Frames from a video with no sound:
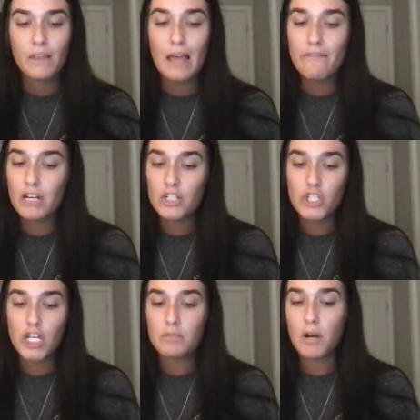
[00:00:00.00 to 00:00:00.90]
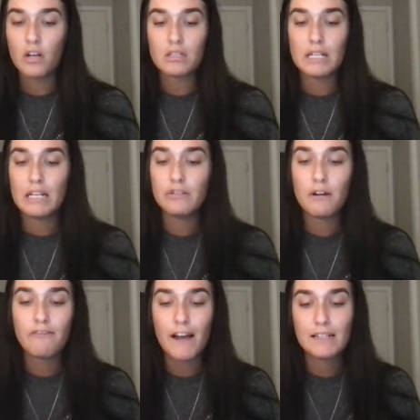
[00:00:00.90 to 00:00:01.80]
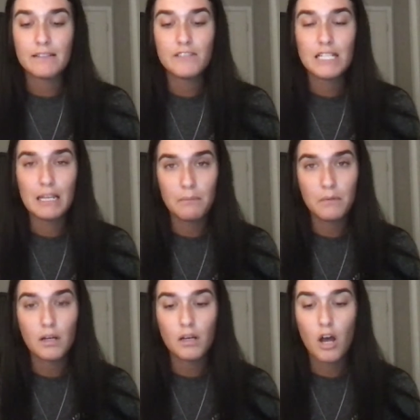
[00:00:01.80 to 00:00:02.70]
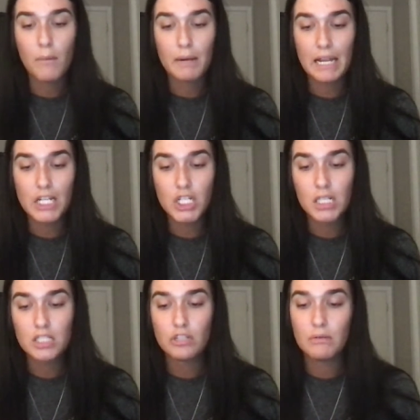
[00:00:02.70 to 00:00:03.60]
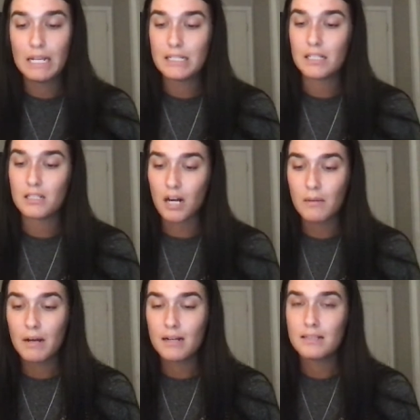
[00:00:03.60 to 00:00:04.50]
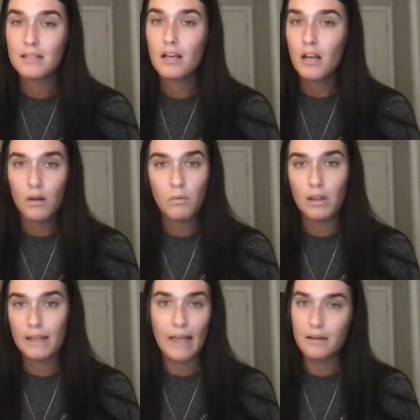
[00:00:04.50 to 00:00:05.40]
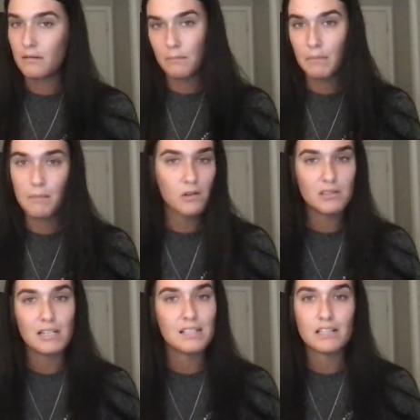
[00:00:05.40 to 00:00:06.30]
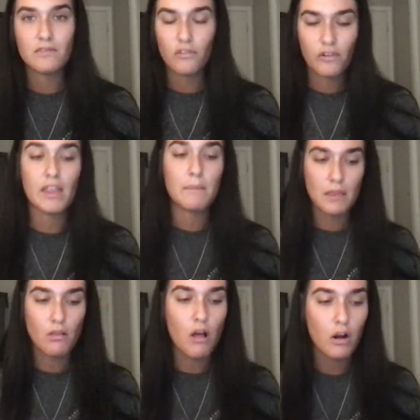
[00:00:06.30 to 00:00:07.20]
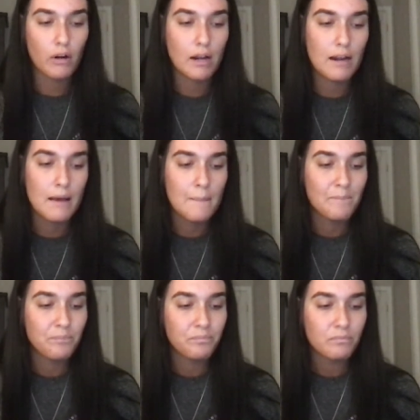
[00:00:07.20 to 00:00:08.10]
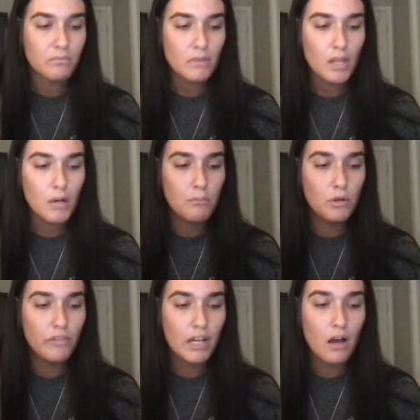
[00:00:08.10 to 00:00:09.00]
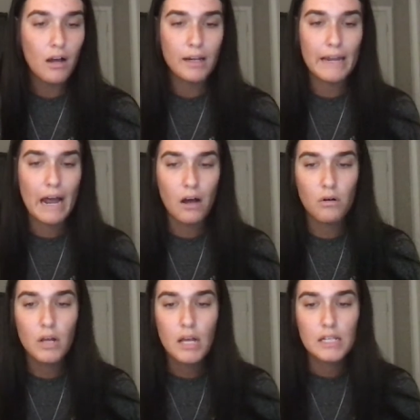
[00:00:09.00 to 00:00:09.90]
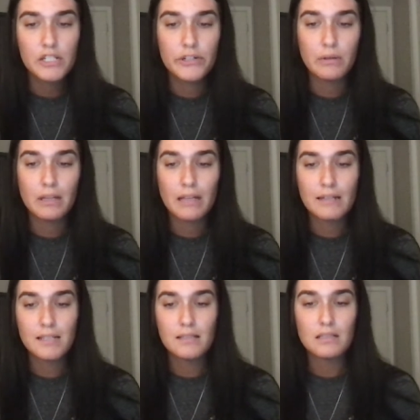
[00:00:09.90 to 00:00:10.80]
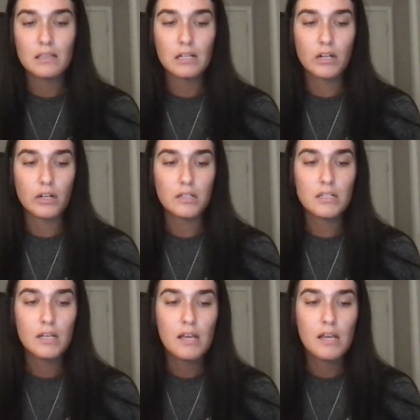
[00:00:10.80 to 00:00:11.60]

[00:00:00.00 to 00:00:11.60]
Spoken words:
Evident change models leading to effective team combinations unique to Starbucks will again be most successful for them in the long run. Moving on now to lessons learned.